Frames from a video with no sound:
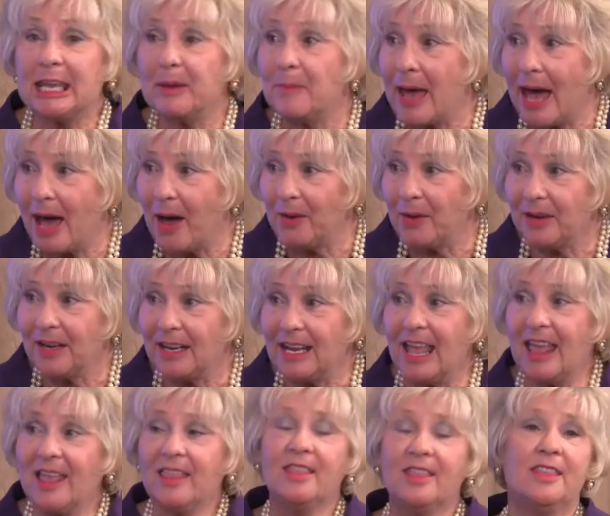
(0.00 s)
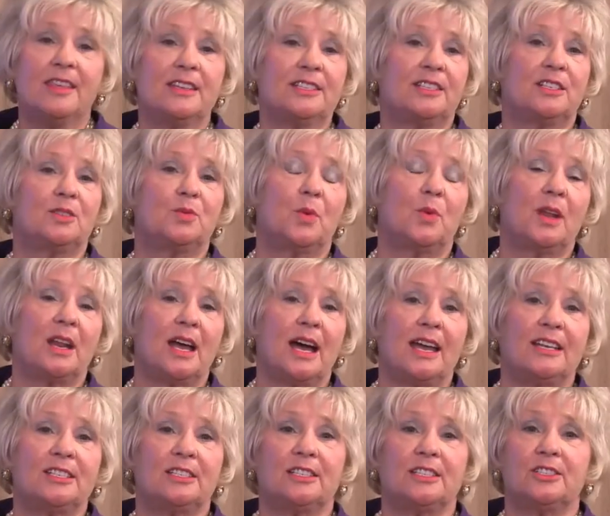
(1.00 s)
about. This is what
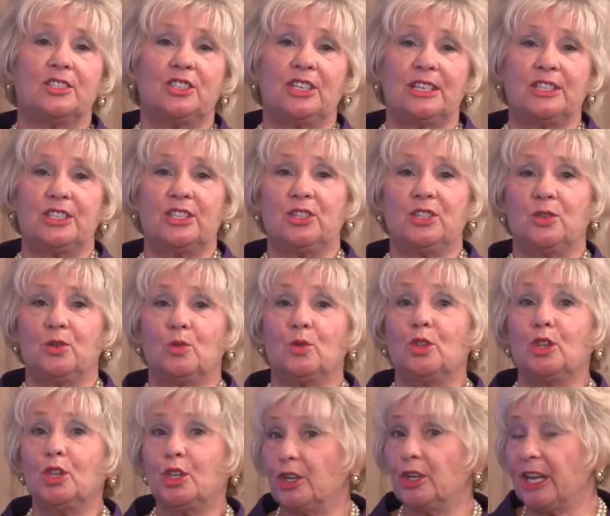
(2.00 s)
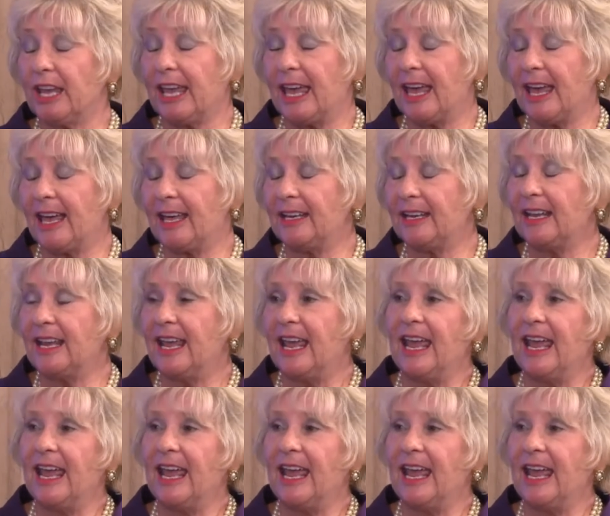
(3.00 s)
I suggest you look at.